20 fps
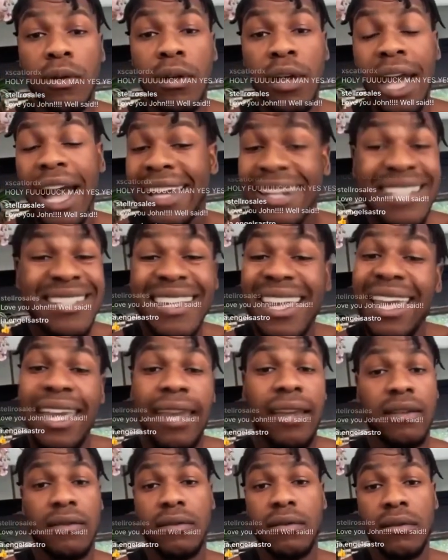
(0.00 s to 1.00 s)
And that's
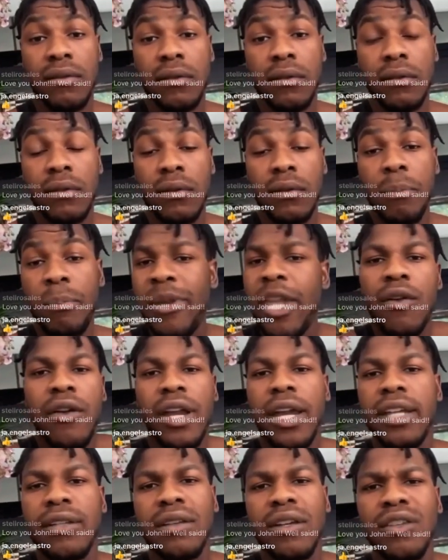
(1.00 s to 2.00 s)
it.
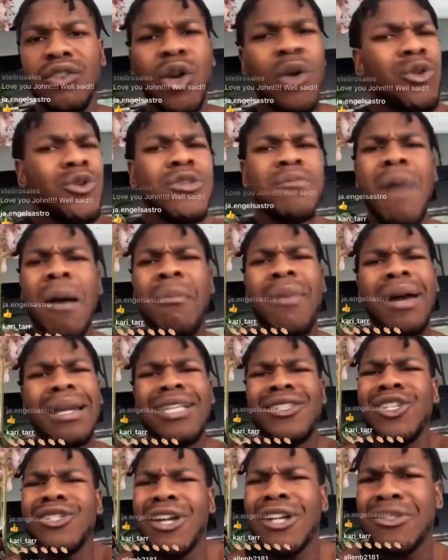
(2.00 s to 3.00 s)
Period. Don't use my money
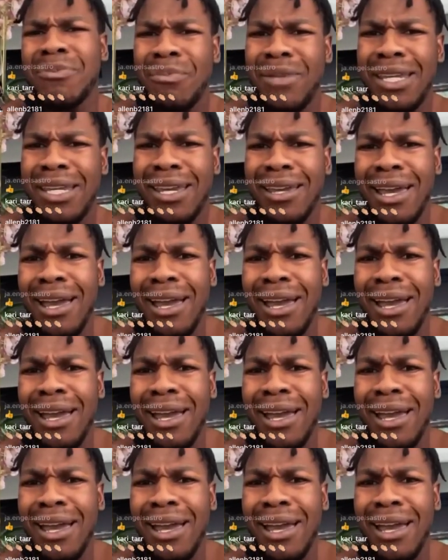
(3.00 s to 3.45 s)
to judge me.